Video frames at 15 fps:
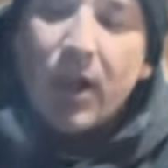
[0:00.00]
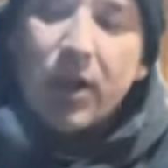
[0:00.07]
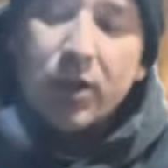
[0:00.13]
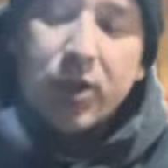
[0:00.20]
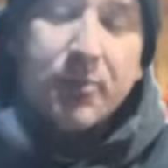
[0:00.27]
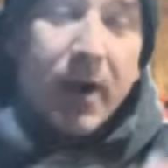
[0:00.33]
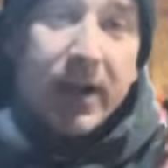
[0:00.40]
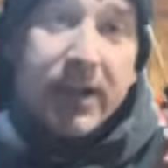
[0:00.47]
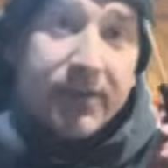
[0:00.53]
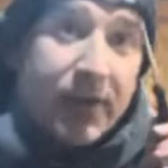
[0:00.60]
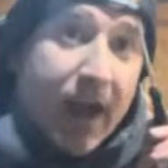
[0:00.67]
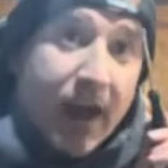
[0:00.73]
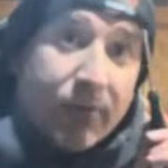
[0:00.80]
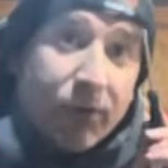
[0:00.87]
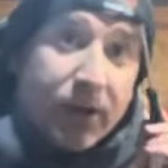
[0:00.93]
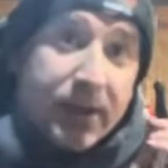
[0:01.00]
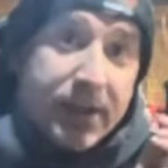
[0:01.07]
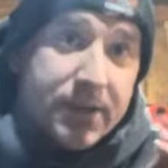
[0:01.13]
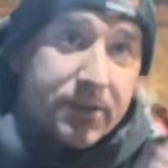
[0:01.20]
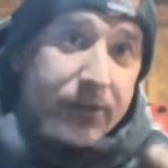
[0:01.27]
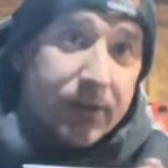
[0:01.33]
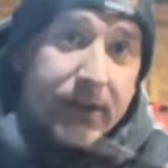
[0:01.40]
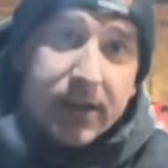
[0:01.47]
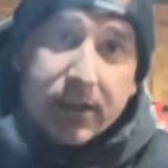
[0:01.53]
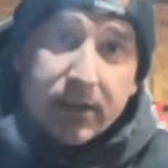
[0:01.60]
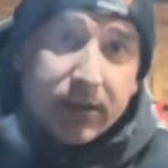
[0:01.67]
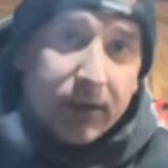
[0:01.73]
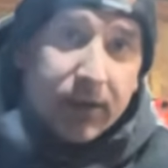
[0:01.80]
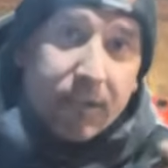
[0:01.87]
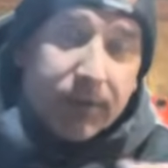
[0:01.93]
You might even have one of these already.
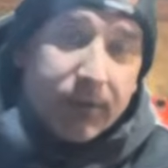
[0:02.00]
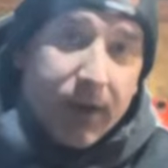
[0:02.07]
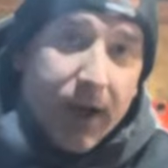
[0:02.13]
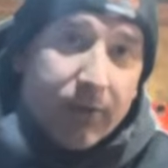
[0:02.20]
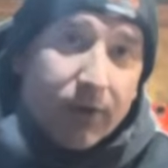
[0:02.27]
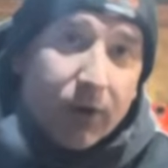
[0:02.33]
If you have